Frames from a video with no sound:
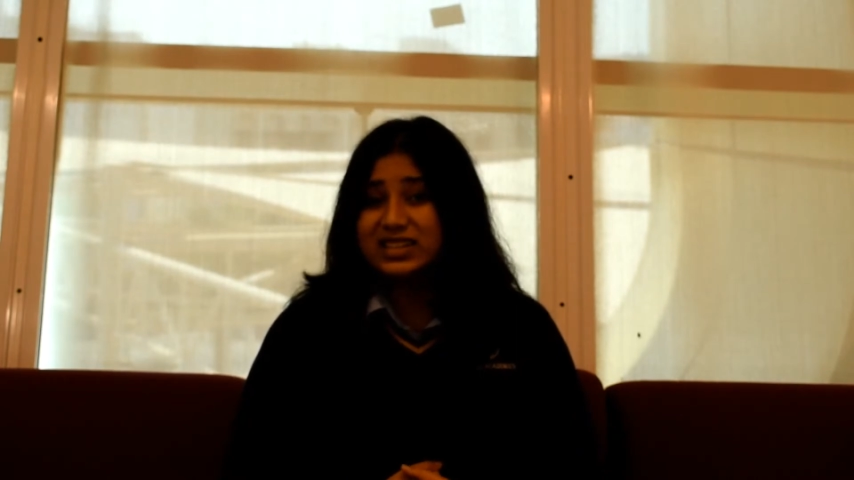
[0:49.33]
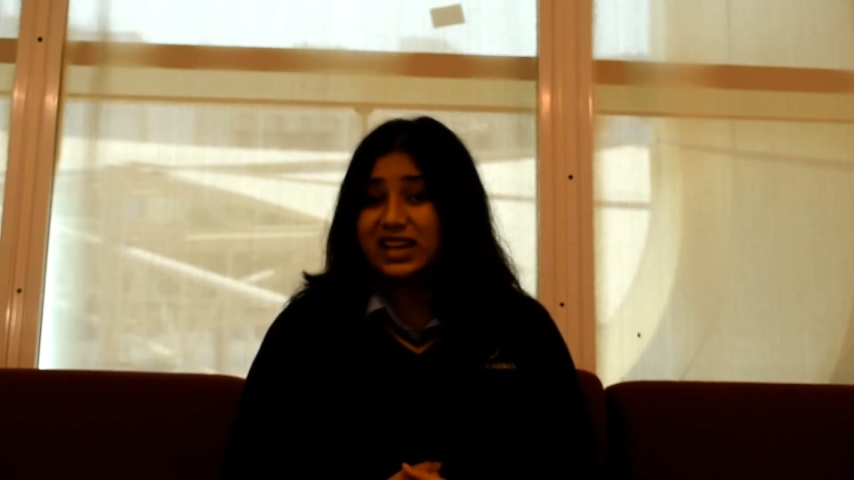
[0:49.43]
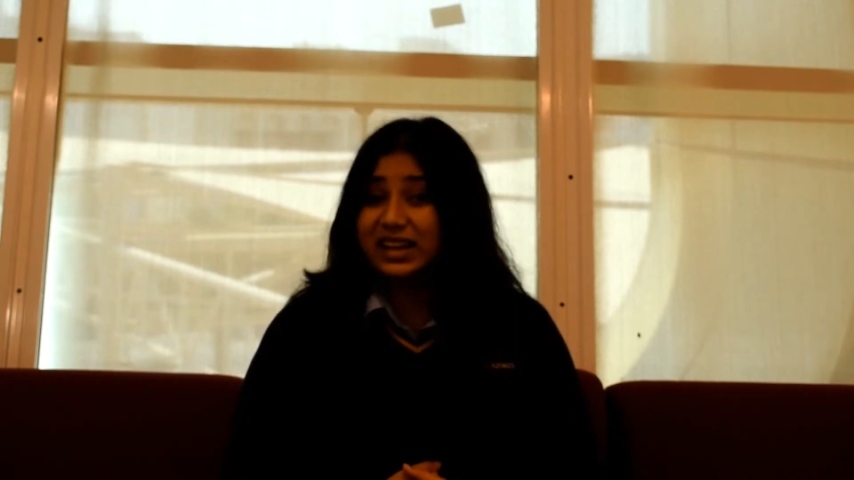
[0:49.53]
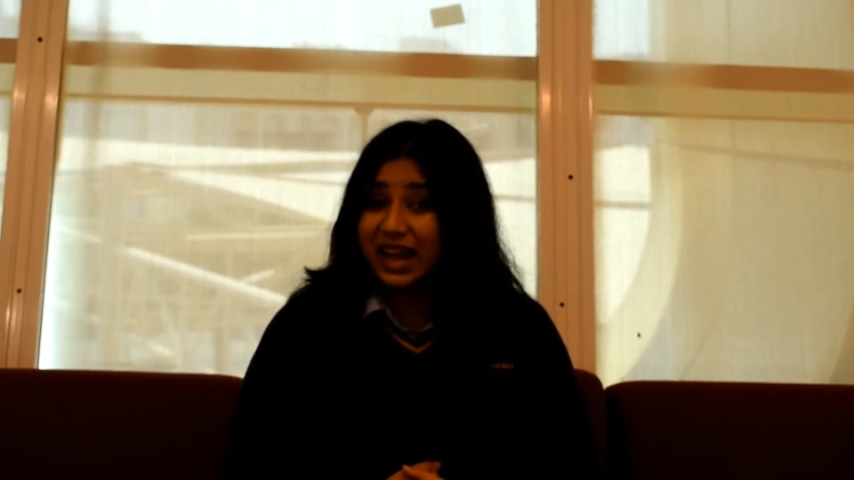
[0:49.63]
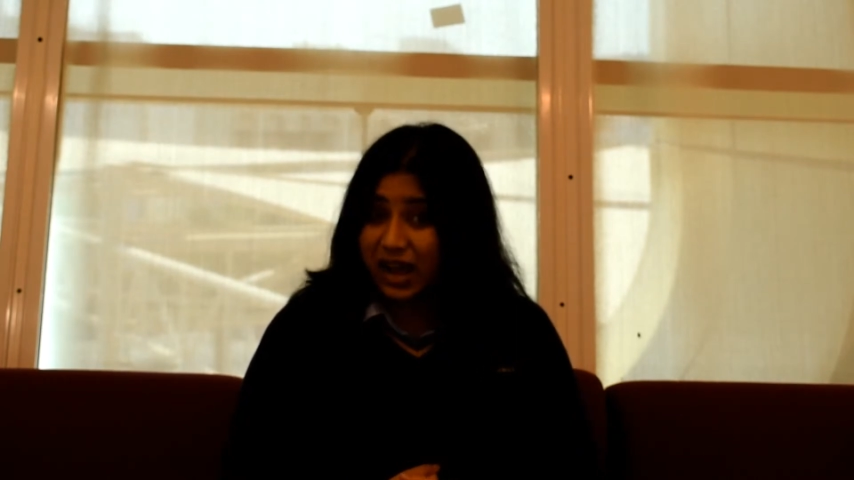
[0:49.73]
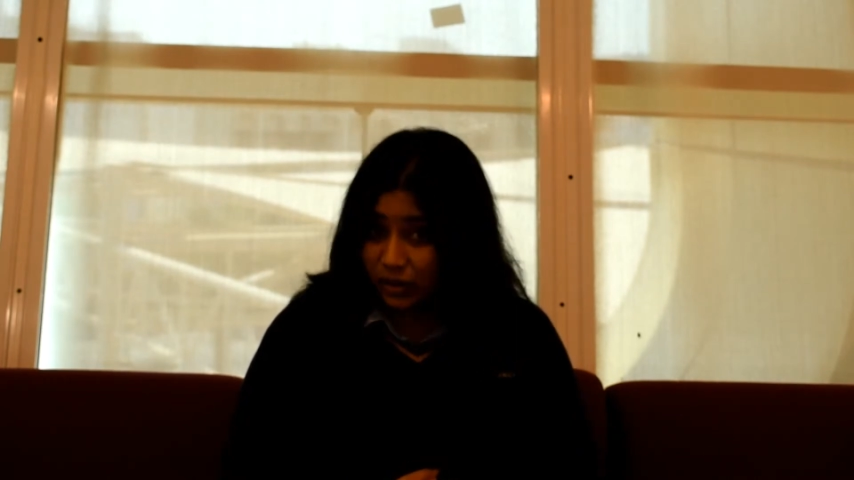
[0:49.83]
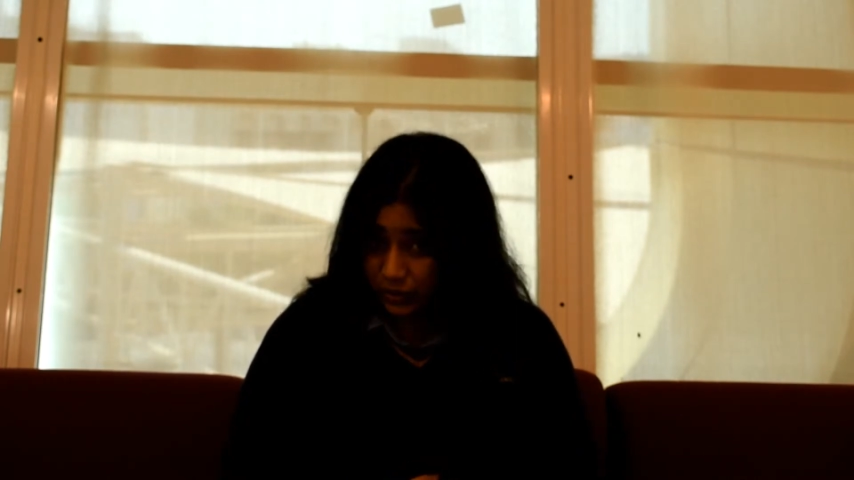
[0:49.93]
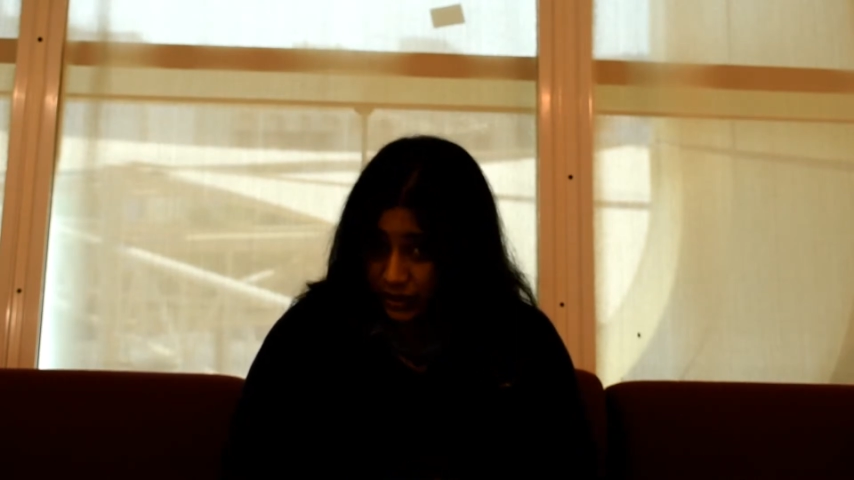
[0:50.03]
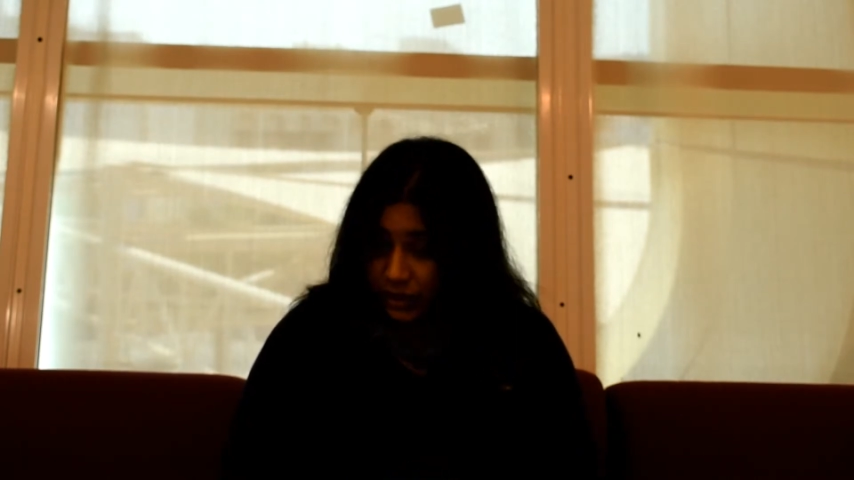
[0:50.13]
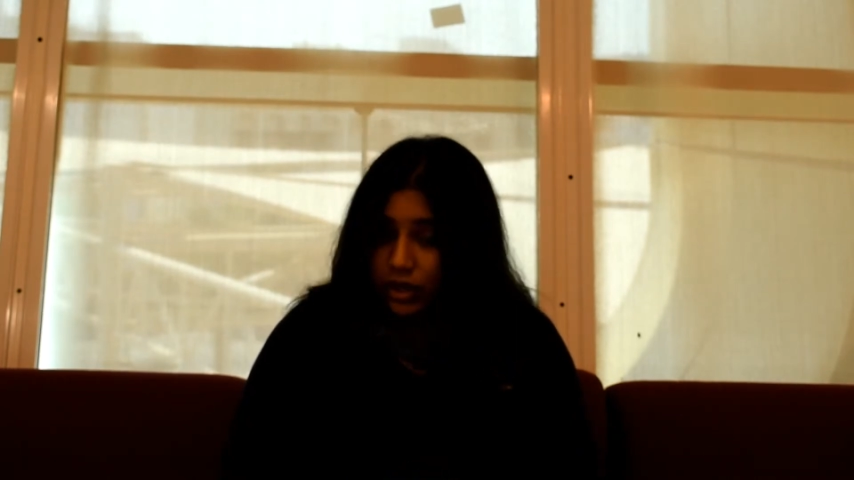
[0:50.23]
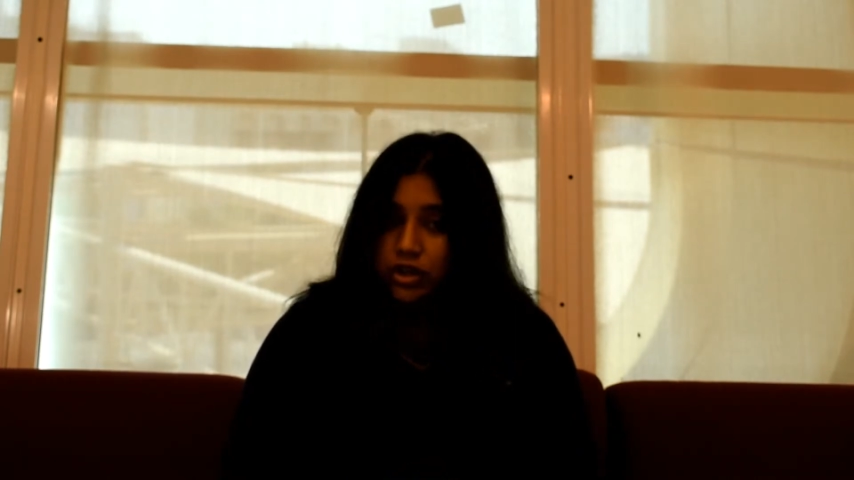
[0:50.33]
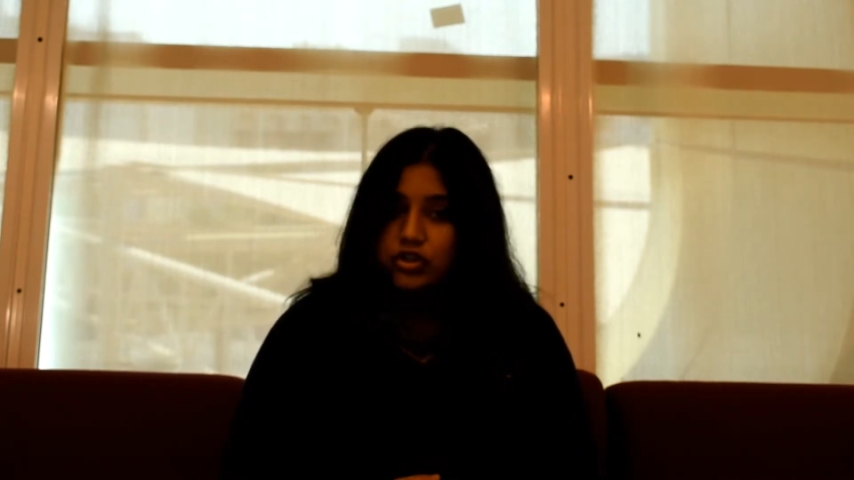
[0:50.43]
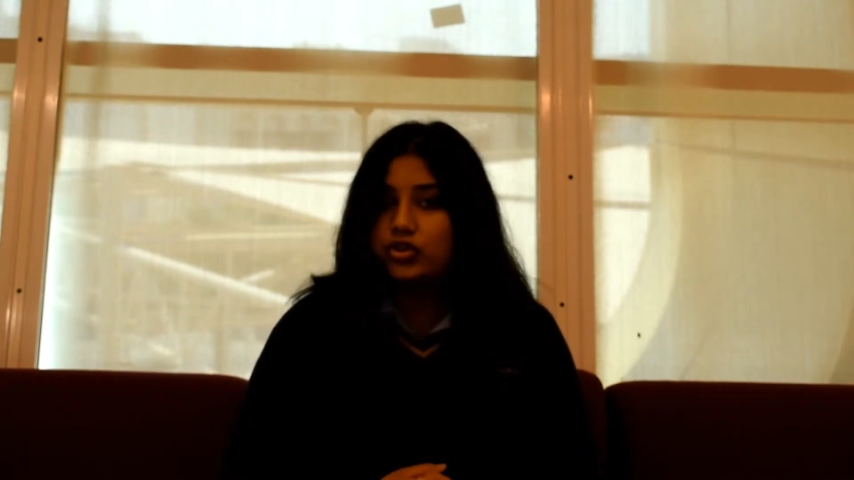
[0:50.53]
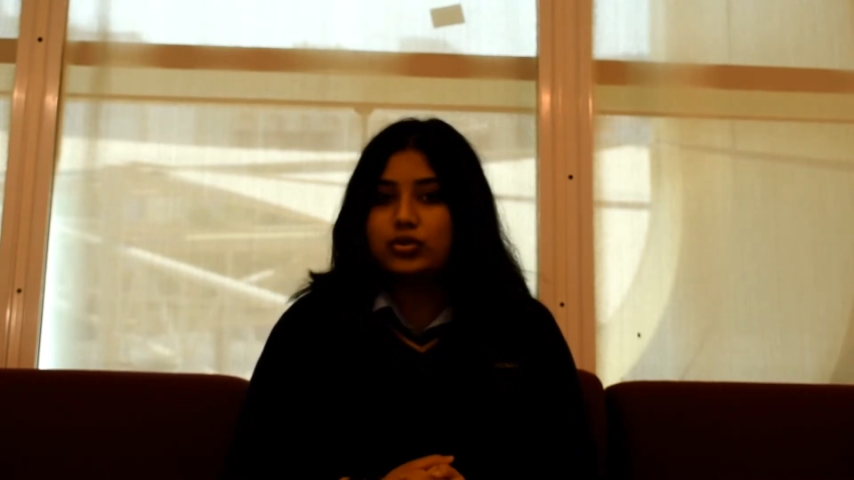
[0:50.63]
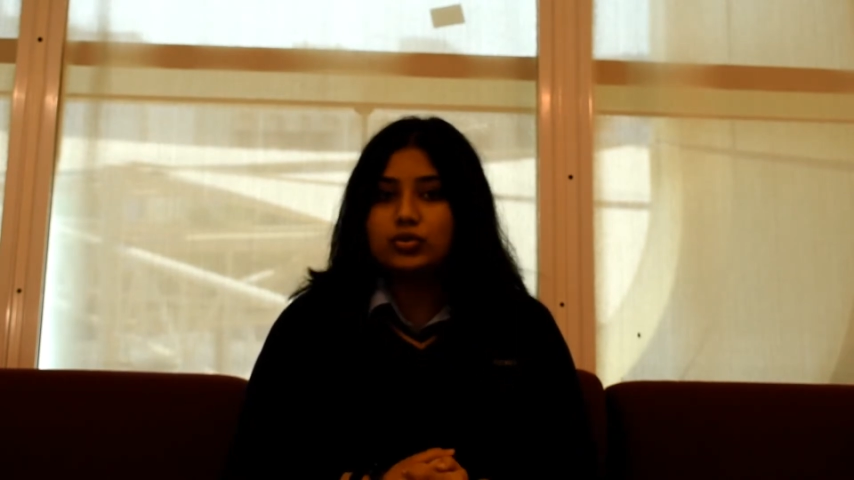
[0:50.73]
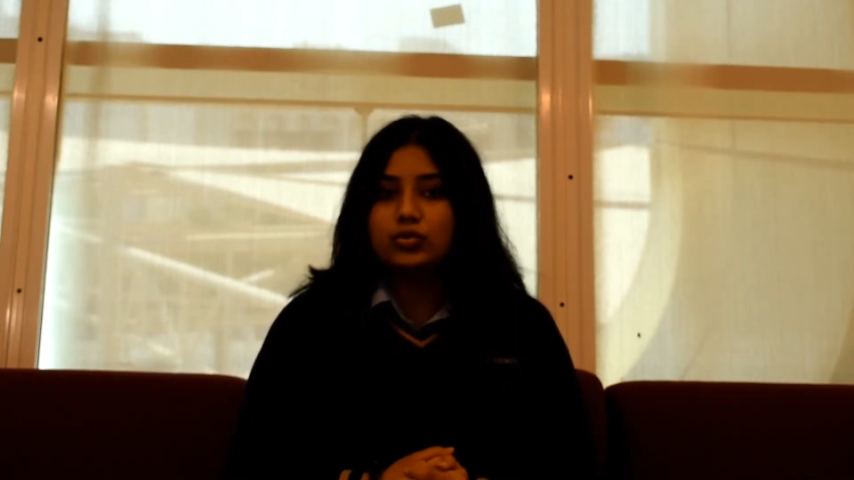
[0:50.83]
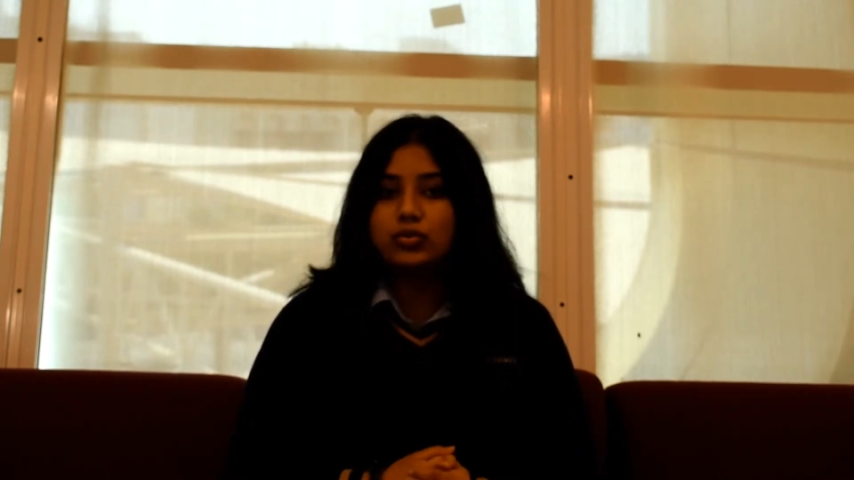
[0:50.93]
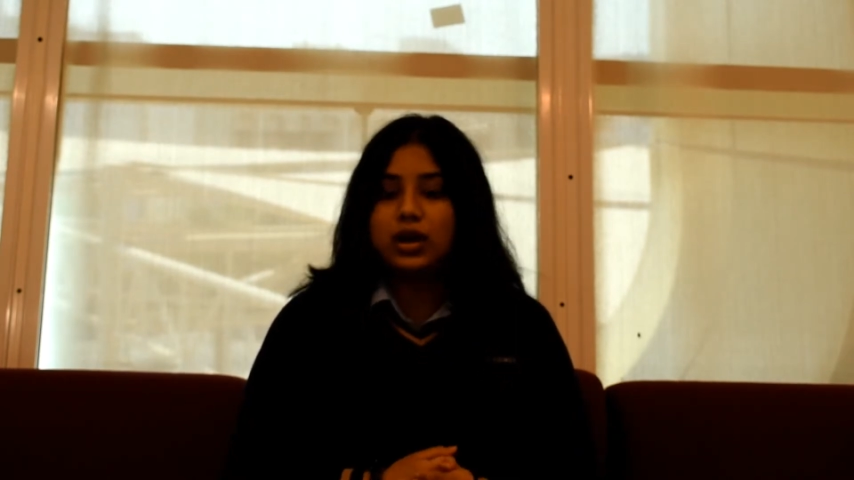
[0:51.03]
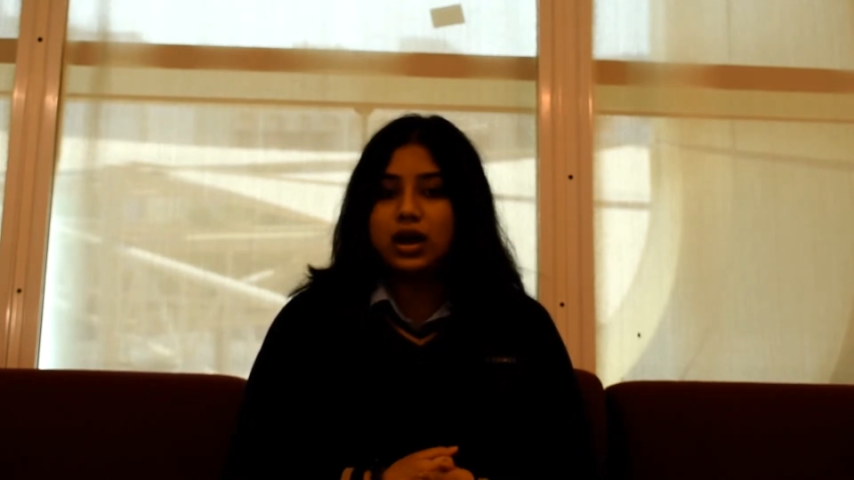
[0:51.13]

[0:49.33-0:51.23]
allowed to